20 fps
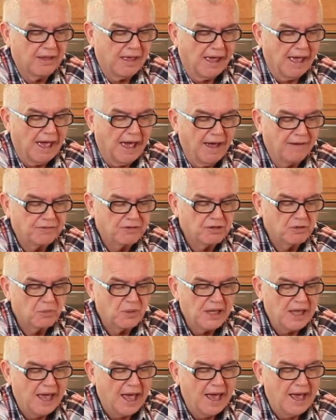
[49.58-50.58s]
after
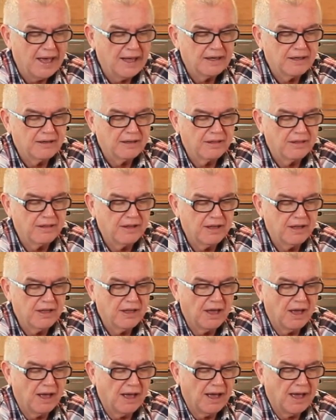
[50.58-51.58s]
we add the
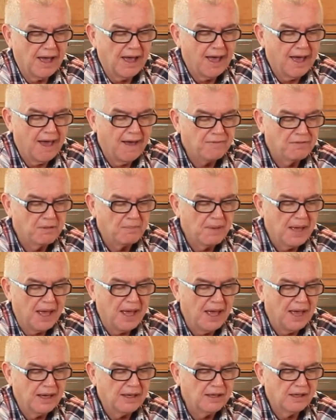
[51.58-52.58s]
half a
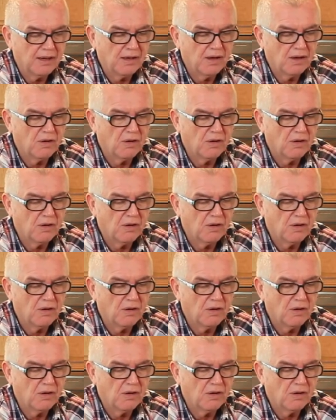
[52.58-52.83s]
bag,